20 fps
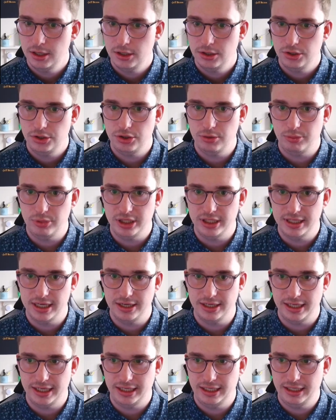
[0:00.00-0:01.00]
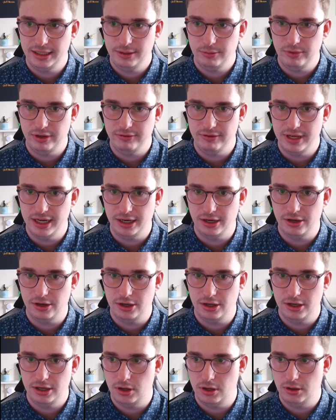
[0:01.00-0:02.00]
Jumping down here, we've then
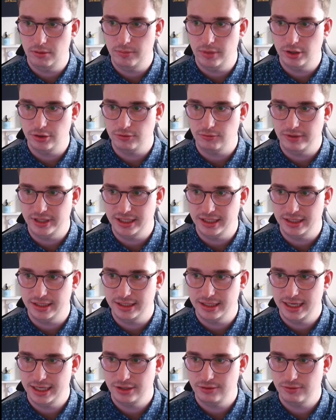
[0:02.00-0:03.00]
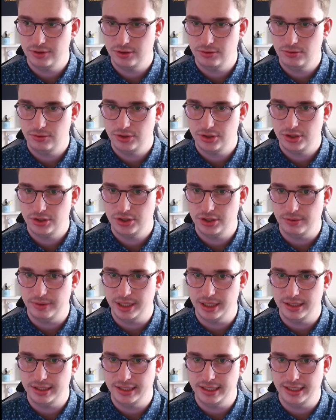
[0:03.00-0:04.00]
got most recent test results. So we
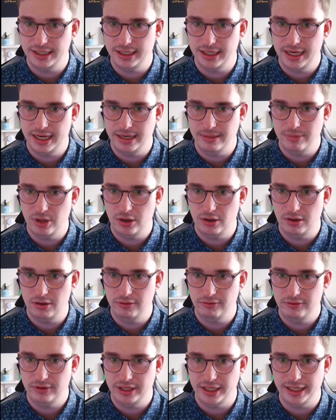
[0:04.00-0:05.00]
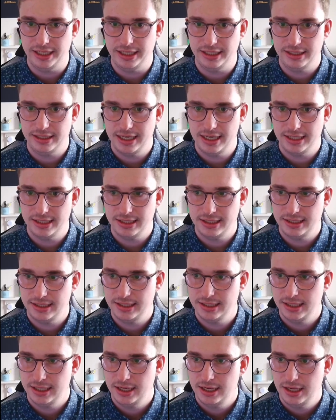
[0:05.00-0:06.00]
can see the name of the
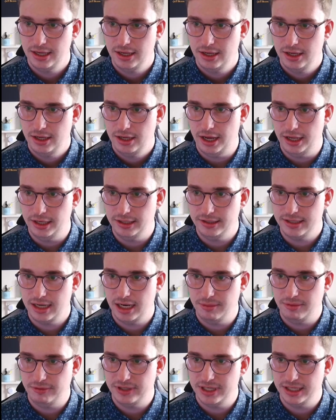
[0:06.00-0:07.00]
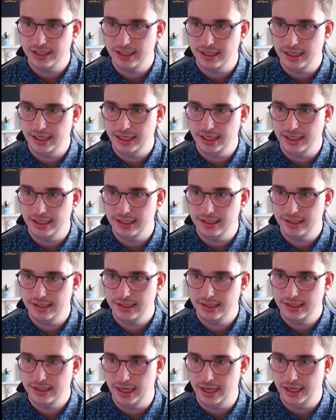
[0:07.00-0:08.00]
test, the type of test that it
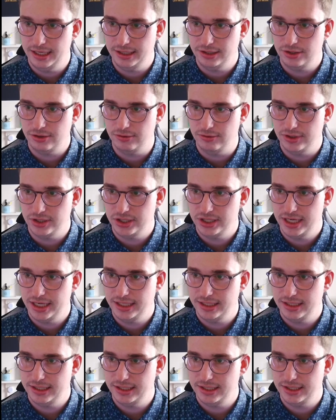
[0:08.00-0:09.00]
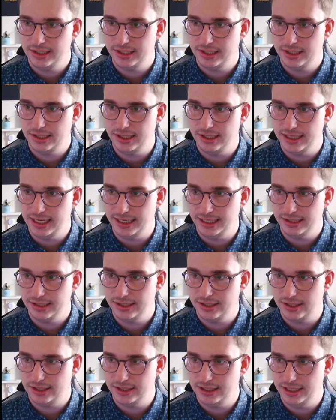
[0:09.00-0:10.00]
is, its current status, the date it
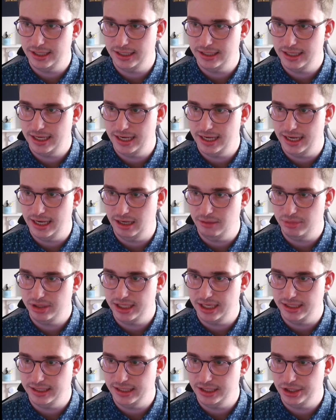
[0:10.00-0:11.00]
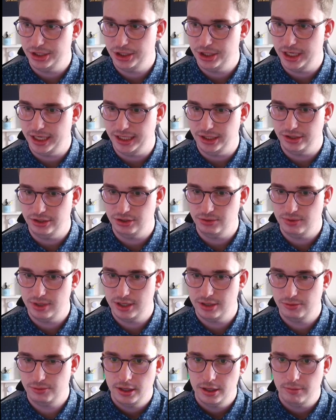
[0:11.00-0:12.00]
started, and then the percentage change as
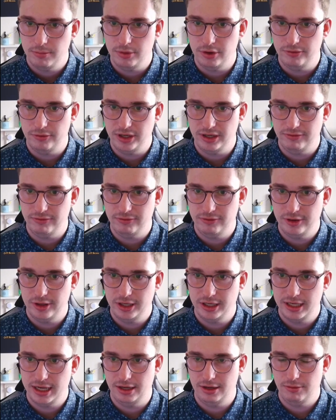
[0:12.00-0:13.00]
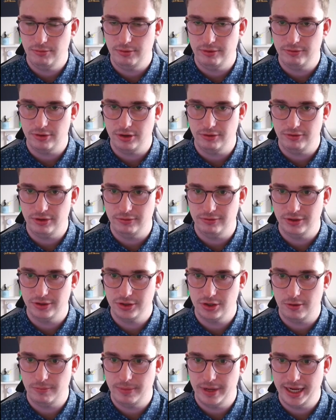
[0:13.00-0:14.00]
well. Moving even further down, we've got a view of the
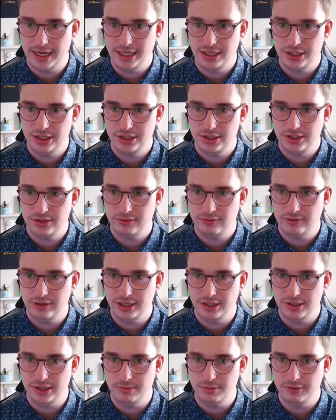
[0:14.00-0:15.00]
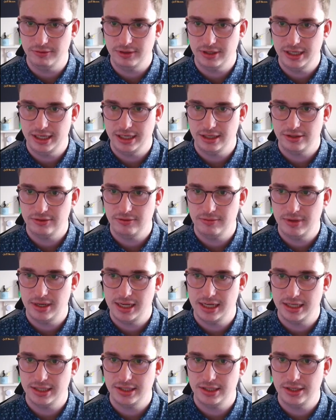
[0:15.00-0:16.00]
top pages in terms of clicks from the
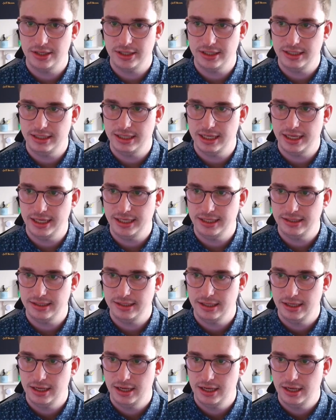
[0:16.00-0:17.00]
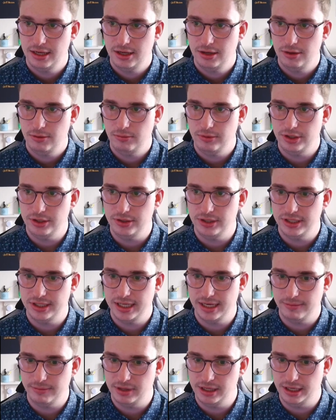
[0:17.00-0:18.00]
last 30 days. We do the
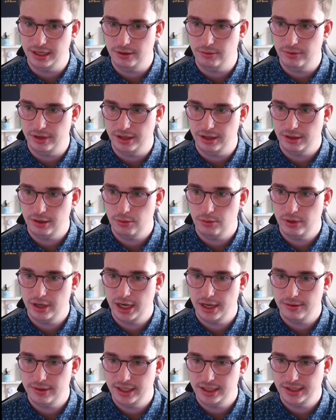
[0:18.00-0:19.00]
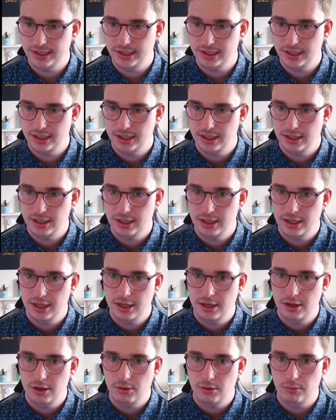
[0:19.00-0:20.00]
same thing with queries,
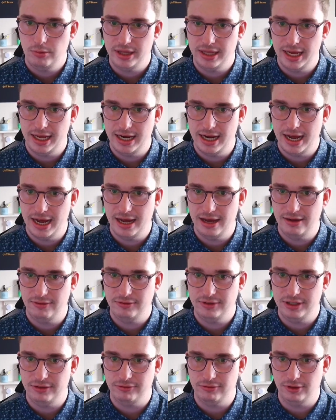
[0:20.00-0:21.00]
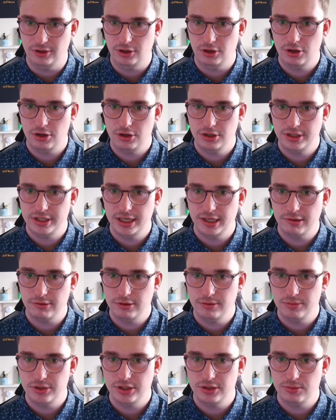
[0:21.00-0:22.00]
we then have different content
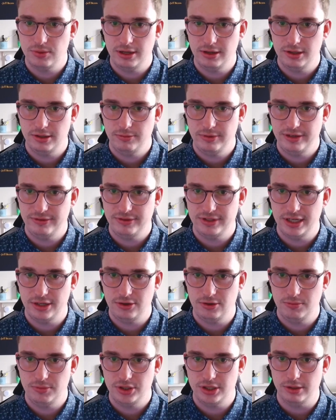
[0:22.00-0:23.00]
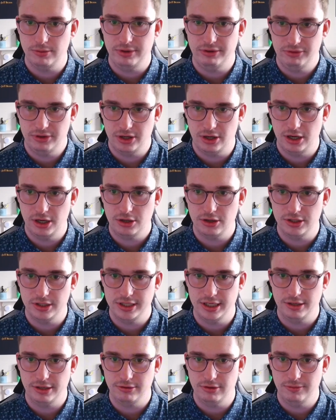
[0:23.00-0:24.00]
groups as well that we've set up. So we've got a
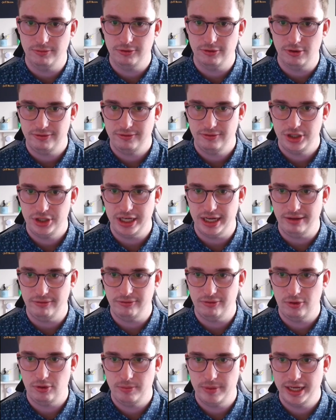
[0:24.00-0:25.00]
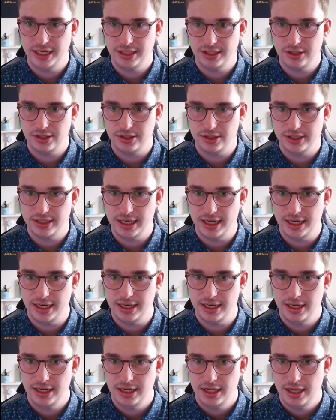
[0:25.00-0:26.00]
content group for our GA4 based
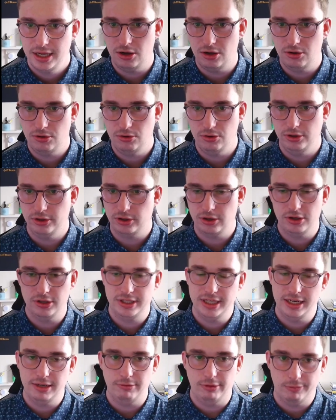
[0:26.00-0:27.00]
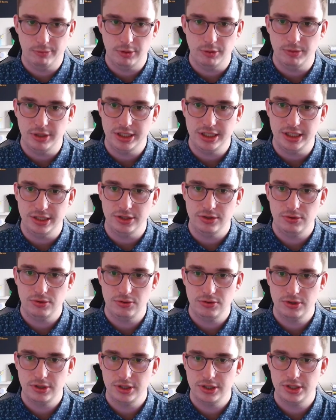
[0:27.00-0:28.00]
content, all the content that we've published since
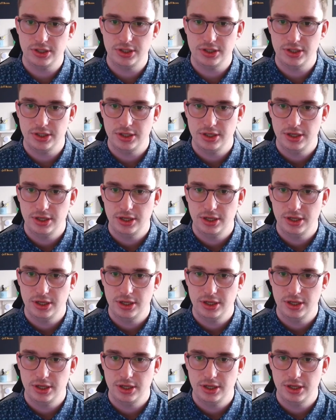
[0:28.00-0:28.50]
August.